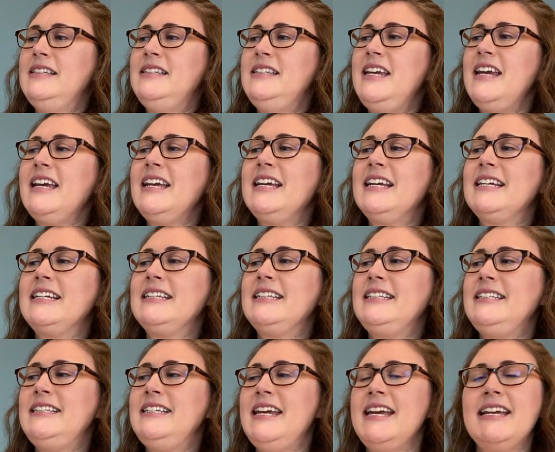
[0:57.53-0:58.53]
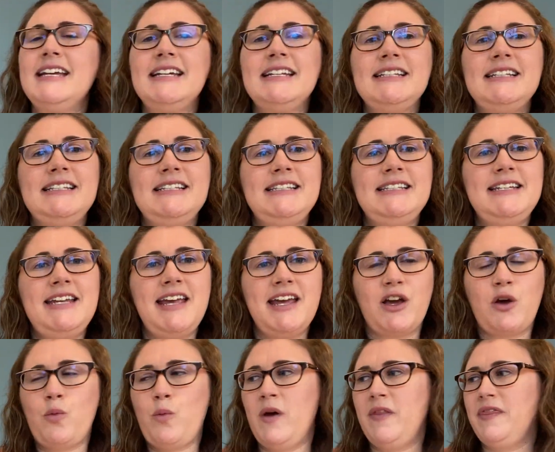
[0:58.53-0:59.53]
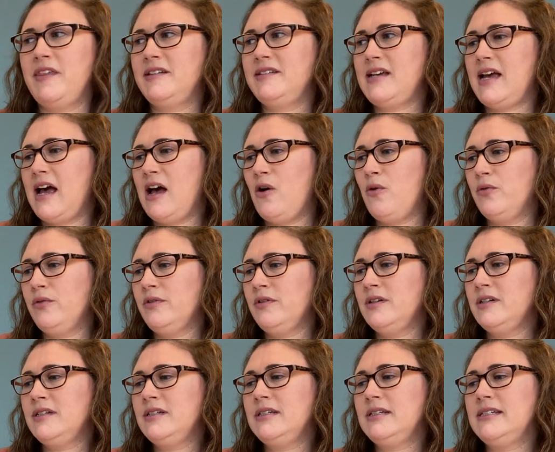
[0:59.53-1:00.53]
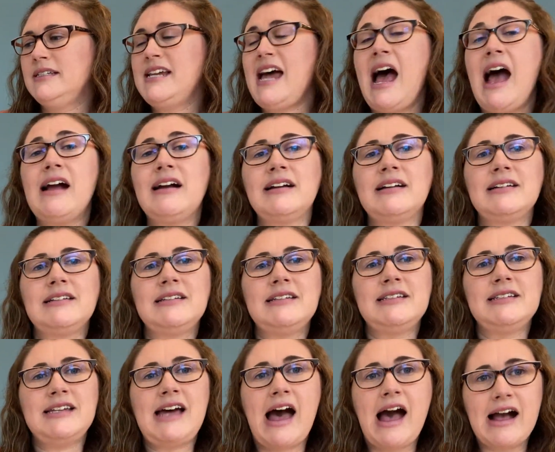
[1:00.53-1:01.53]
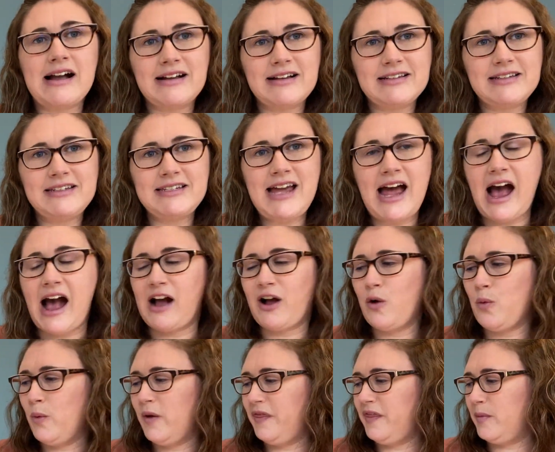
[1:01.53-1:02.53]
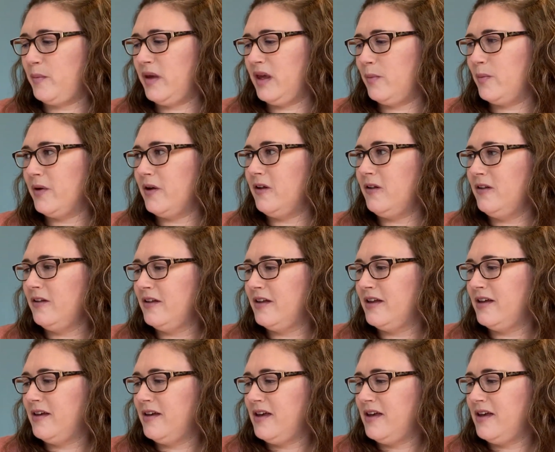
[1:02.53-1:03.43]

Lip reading: Tick, tick, tick went the town. Tock, tock, tock went the people.